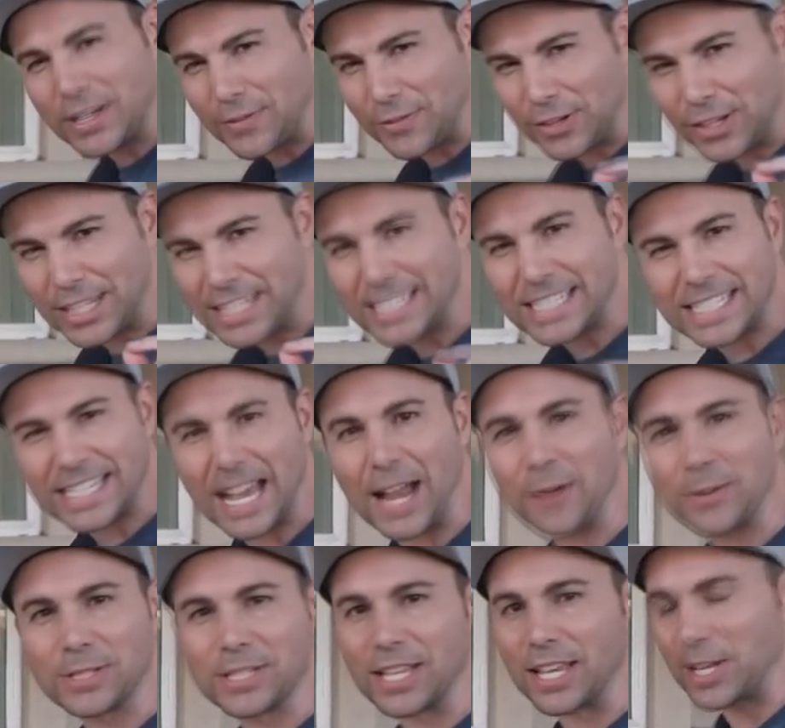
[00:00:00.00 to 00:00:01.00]
Definitely
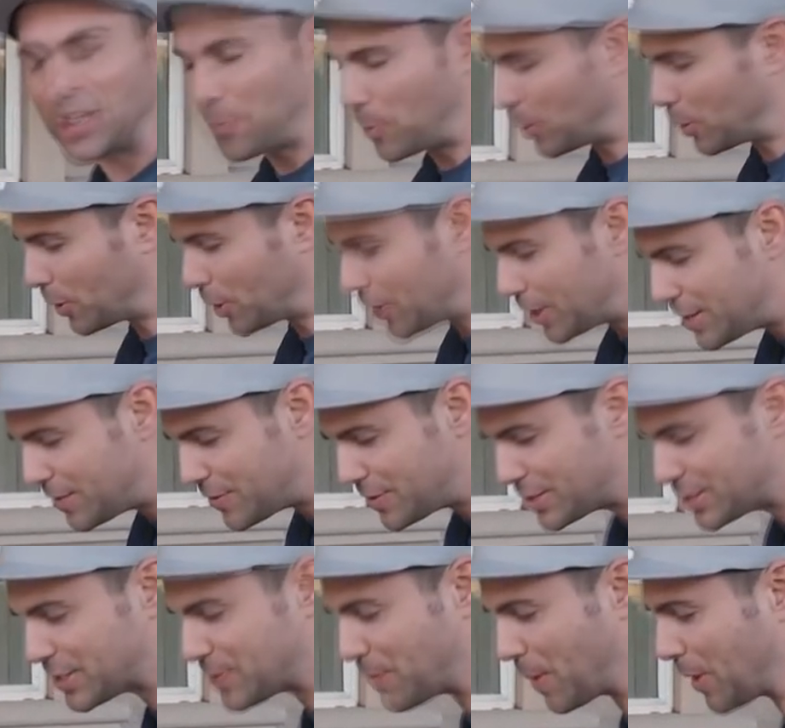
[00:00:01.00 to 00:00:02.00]
sounds like a burger and
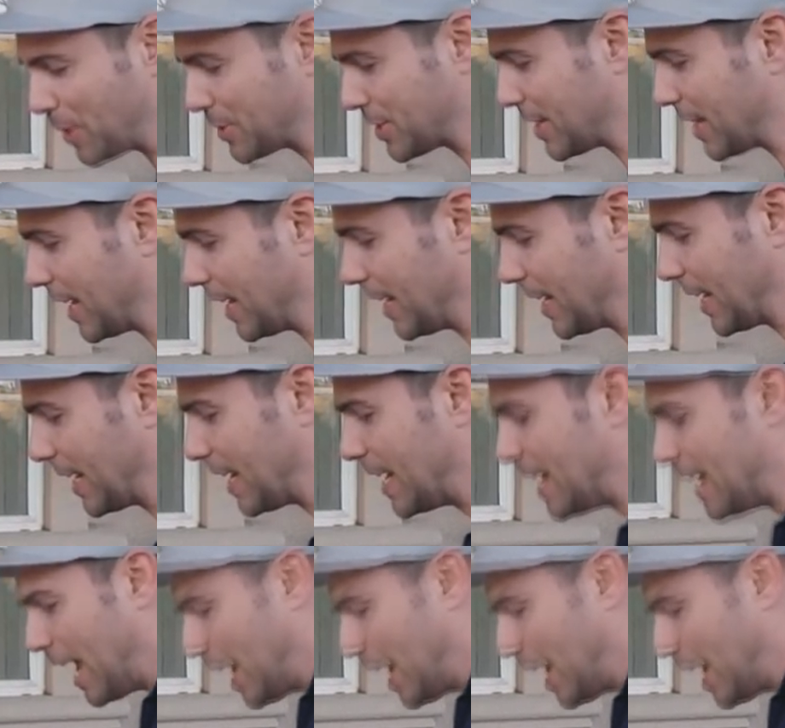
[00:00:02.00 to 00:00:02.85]
even smells like it.